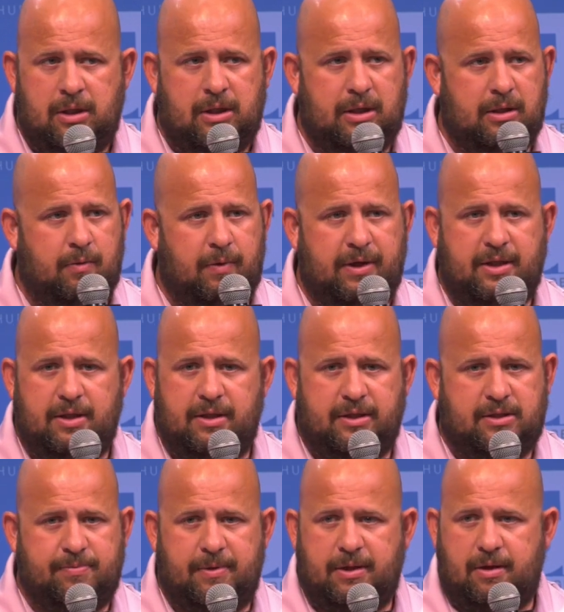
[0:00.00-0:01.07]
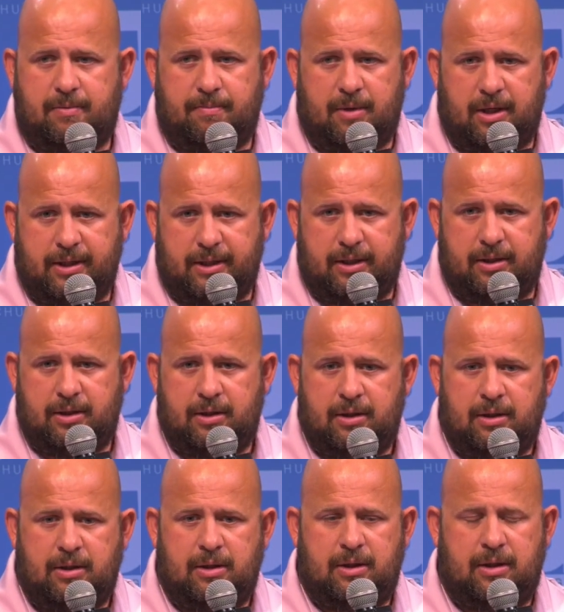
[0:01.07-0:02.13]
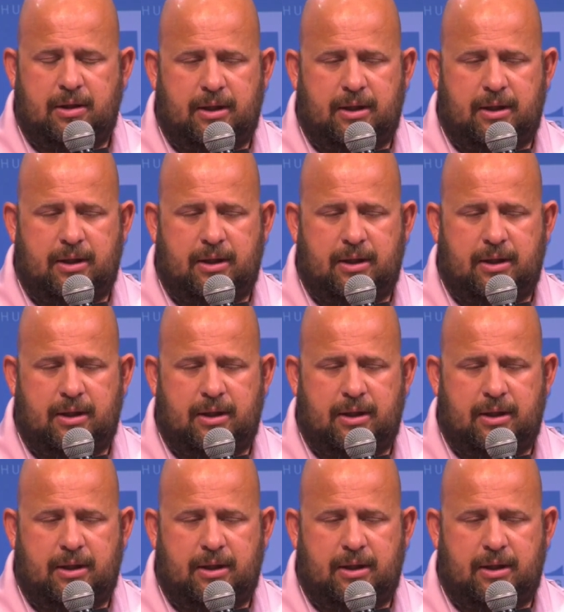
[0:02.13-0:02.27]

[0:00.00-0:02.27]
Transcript: In the way that they spend their money. Yeah.